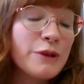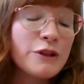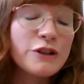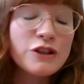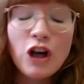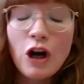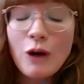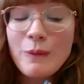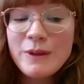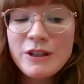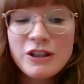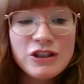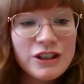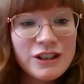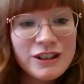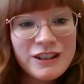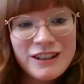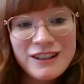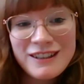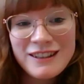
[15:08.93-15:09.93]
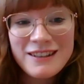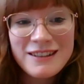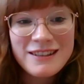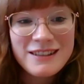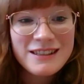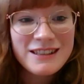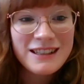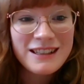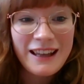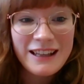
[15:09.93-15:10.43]
Punjabi
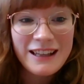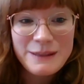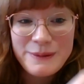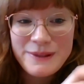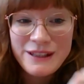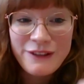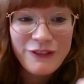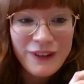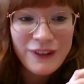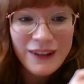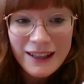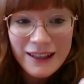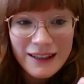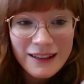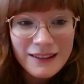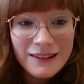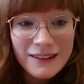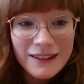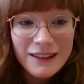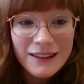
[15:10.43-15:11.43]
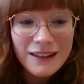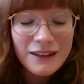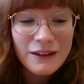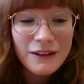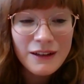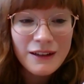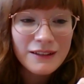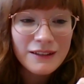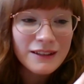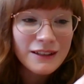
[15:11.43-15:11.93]
students to get specific
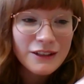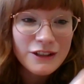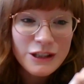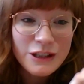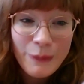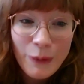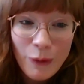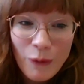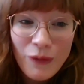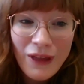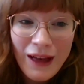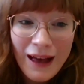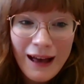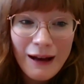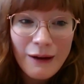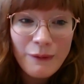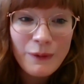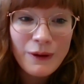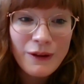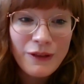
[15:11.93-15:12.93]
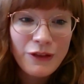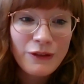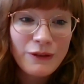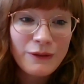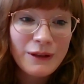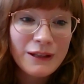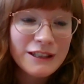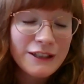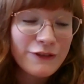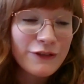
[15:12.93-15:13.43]
support there with
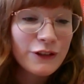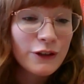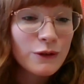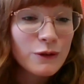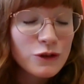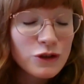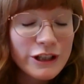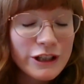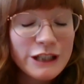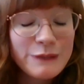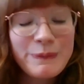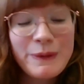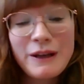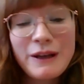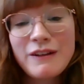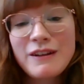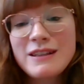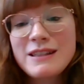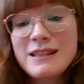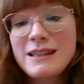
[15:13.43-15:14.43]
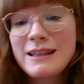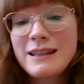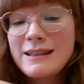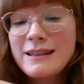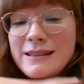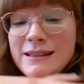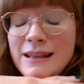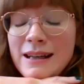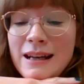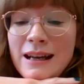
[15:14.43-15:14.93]
the different cultural
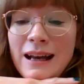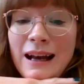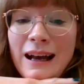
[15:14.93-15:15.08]
experiences,